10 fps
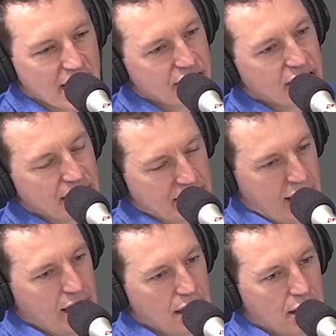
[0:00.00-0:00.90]
Sasha is
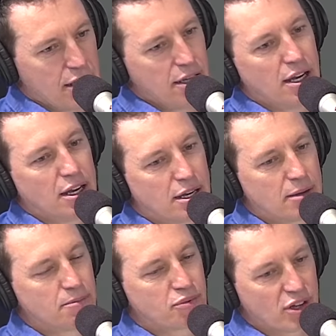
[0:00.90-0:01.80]
here.
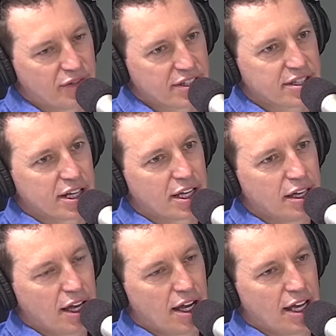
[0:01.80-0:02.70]
Um,
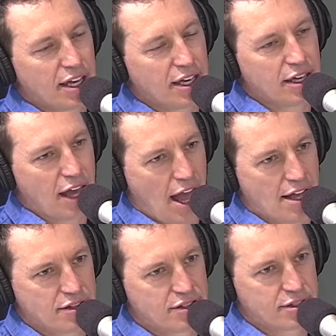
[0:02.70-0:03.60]
previously, uh, he
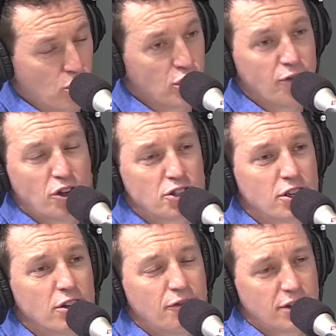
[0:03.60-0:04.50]
has bought new
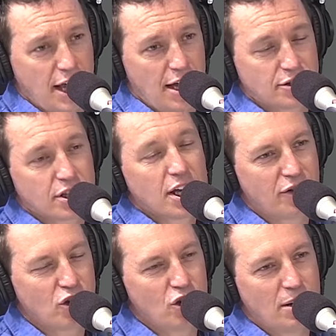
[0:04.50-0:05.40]
furniture for the house,
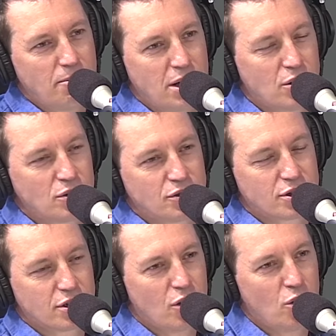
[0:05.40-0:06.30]
covered her in
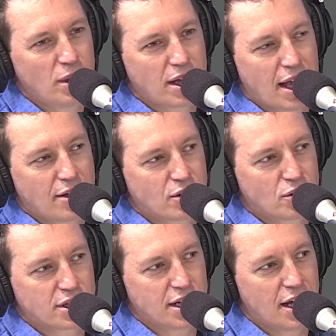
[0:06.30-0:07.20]
balloons all weekend,
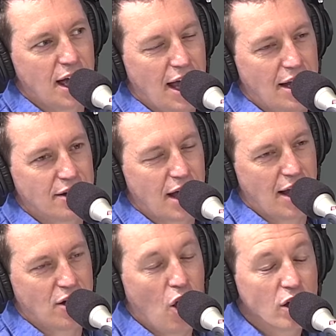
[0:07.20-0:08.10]
cooked dinner, and
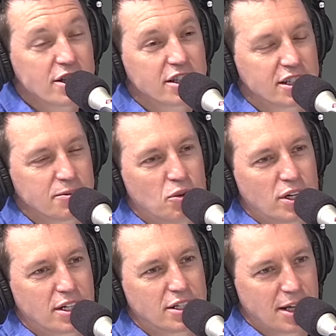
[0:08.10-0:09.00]
and only just this
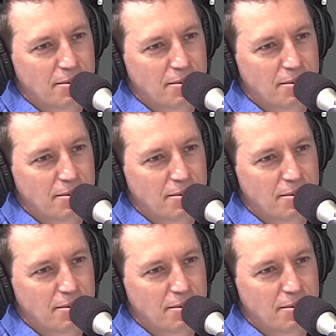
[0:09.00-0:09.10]
morning